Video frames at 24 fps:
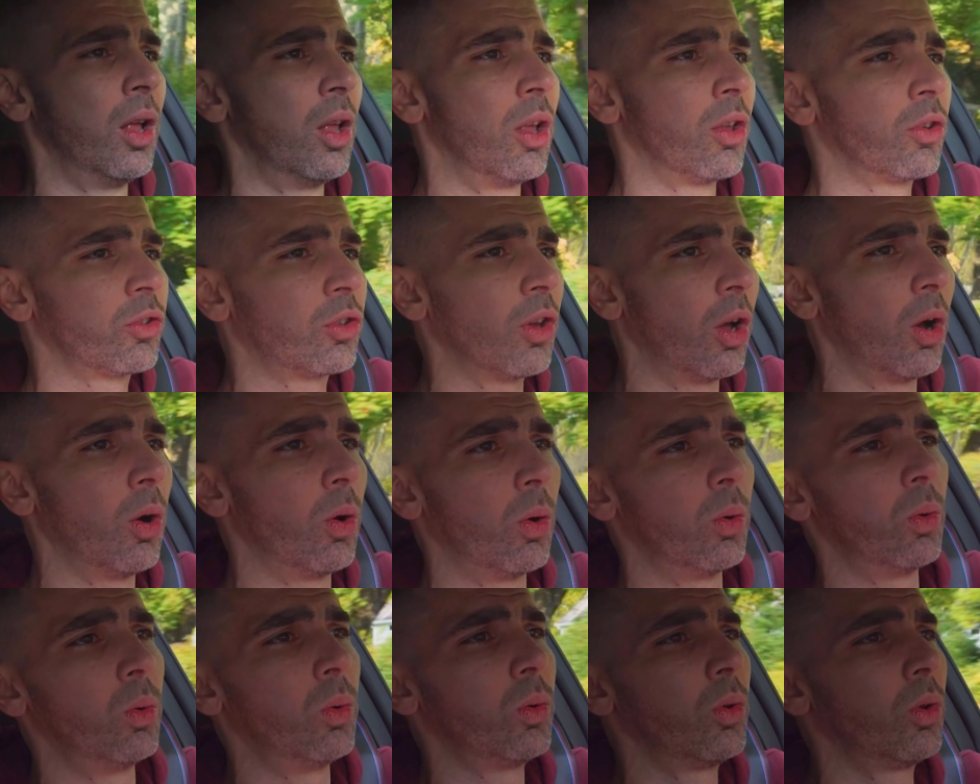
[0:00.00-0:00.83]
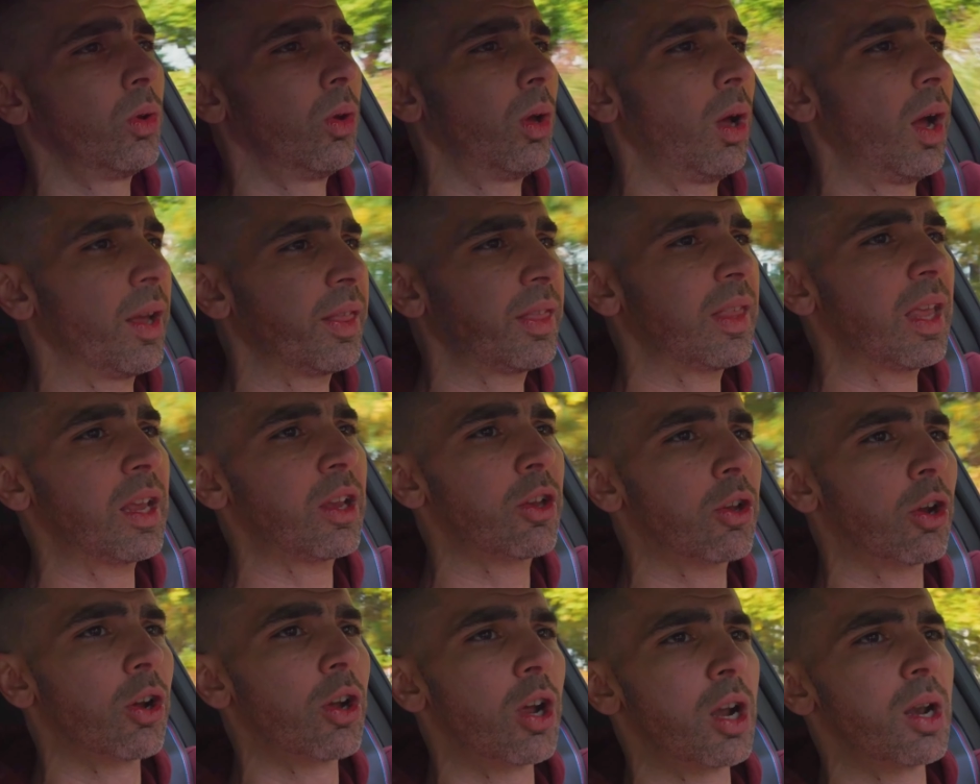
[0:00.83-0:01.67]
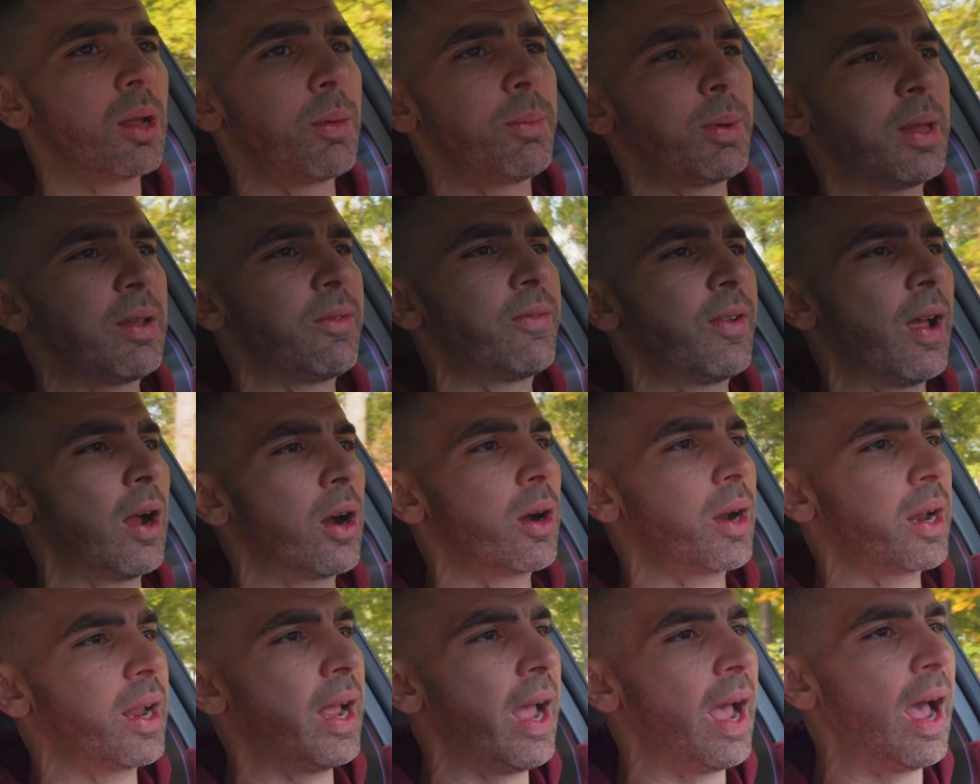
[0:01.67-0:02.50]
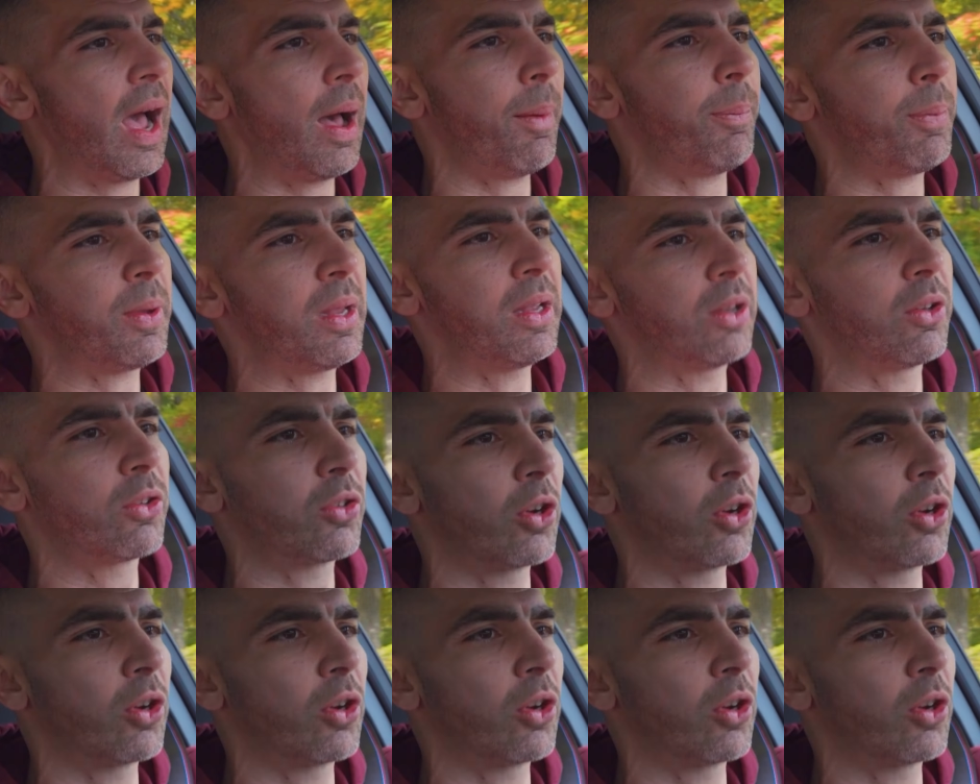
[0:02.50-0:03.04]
So I think you're going to be very happy in